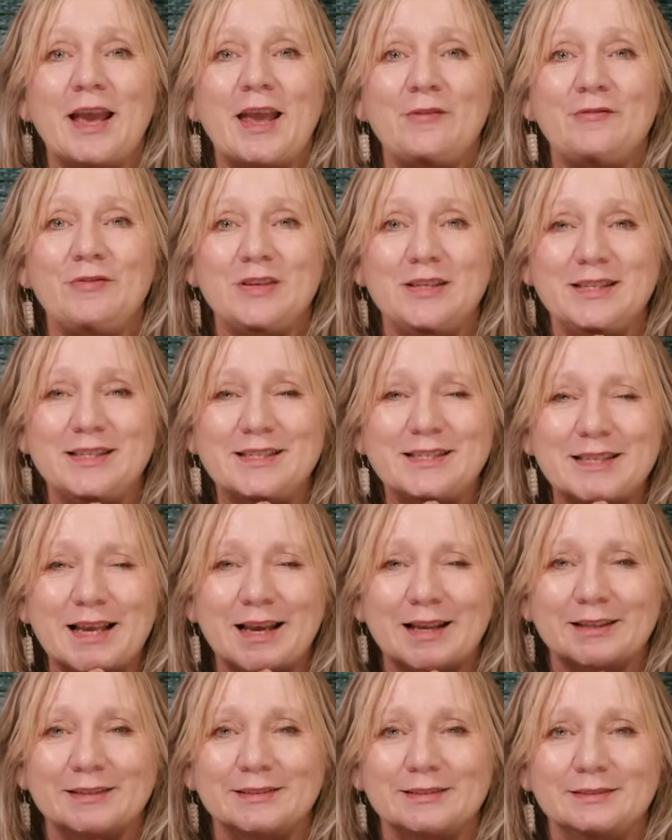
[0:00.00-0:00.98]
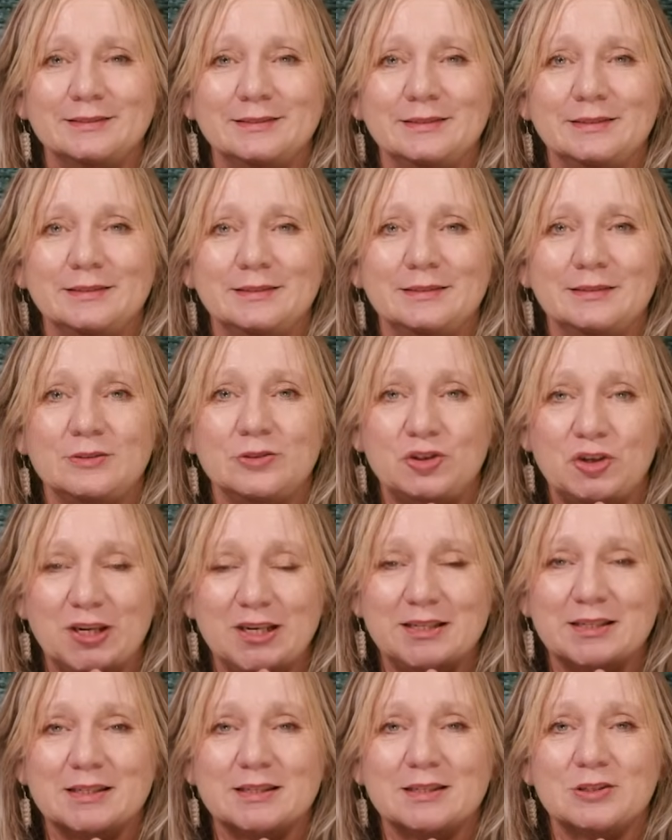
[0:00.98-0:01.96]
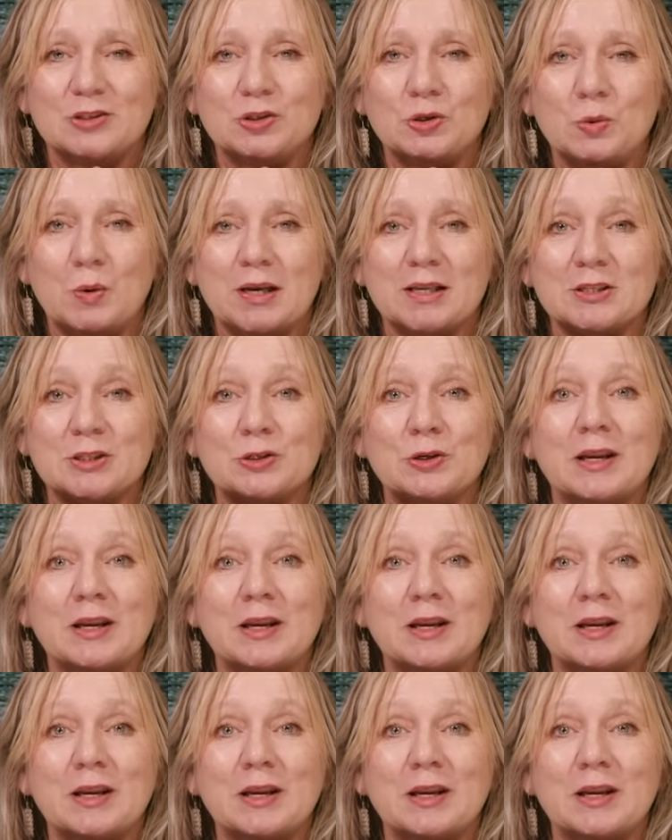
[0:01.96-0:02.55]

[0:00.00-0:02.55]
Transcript: gave His Son, Jesus, to us.